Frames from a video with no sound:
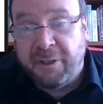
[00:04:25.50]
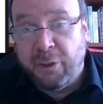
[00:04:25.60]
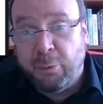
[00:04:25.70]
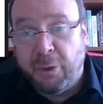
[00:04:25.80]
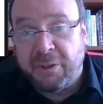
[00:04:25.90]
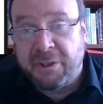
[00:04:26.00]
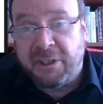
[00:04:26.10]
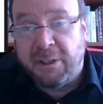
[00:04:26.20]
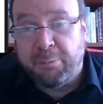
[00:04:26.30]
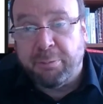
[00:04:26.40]
you would
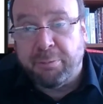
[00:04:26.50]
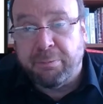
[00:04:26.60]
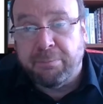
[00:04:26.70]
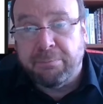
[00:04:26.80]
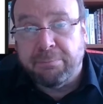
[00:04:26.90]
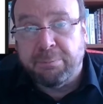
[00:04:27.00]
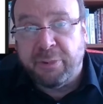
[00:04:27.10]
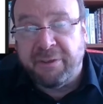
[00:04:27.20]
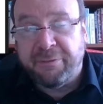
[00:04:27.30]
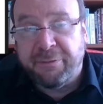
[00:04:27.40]

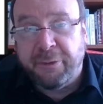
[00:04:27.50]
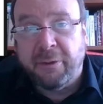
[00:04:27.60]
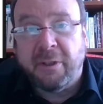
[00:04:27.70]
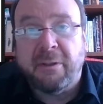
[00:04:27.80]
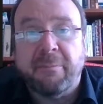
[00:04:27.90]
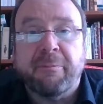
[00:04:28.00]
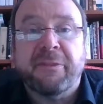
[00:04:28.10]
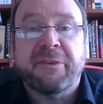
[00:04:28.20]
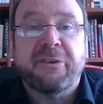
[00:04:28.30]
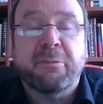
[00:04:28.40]
prefer
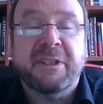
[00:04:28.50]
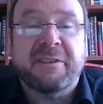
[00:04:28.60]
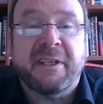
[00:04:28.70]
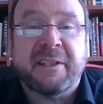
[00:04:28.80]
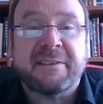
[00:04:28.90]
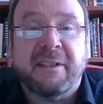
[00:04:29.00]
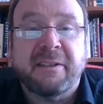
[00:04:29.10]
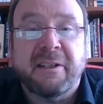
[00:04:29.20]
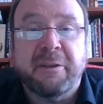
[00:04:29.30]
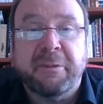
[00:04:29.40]
to be taxed
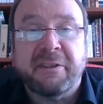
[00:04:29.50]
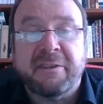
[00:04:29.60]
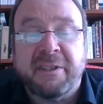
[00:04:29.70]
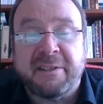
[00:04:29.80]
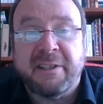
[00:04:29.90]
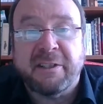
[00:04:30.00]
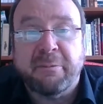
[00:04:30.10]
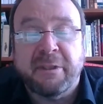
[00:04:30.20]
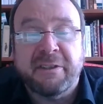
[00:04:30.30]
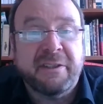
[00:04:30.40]
under limited tax
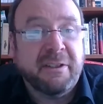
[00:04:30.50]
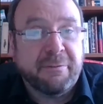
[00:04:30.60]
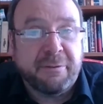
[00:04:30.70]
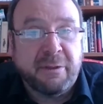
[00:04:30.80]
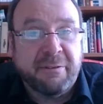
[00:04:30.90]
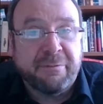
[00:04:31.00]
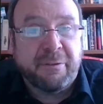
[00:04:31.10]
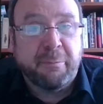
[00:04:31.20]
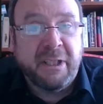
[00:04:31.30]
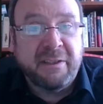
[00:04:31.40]
liability if you live
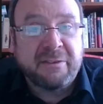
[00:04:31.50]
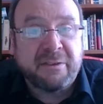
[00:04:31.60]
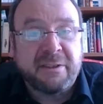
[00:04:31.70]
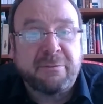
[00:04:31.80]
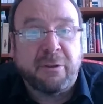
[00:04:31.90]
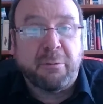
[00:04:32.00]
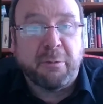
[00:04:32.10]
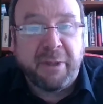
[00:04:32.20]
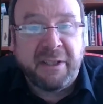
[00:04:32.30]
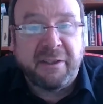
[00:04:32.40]
from interest from a
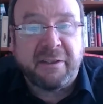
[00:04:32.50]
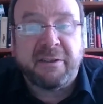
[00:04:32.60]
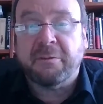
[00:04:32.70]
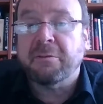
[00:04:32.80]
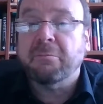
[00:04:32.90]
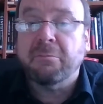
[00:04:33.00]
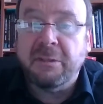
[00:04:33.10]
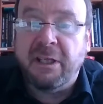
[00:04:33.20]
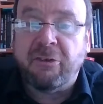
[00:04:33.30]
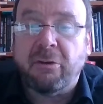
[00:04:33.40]
bank account,
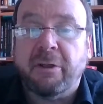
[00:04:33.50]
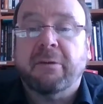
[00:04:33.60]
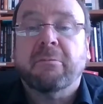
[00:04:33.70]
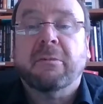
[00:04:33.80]
naturally,